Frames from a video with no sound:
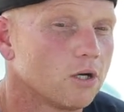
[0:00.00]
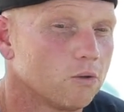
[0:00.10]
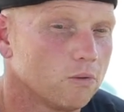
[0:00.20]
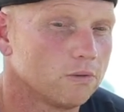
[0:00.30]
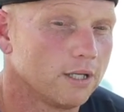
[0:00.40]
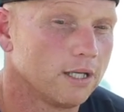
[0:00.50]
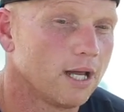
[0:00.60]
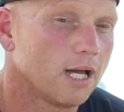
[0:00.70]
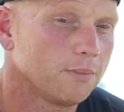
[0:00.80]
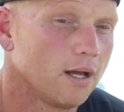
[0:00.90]
totaled in
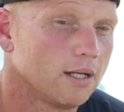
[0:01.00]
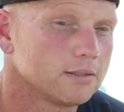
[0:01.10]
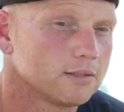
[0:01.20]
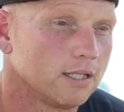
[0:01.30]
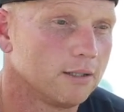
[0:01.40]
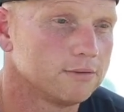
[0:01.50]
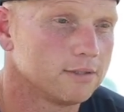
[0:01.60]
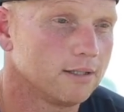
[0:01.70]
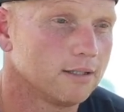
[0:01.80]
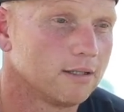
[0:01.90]
9 months, and it was
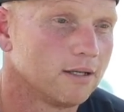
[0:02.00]
the